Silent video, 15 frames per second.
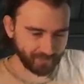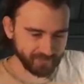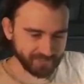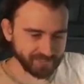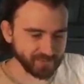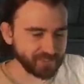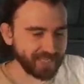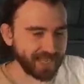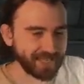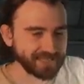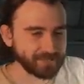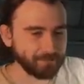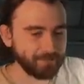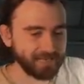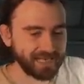I mean, you
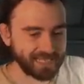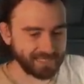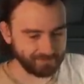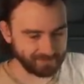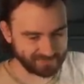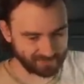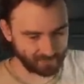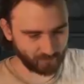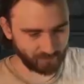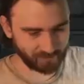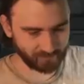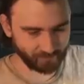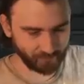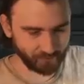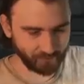can't blame
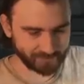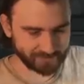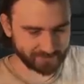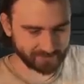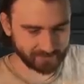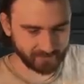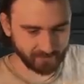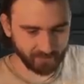someone for not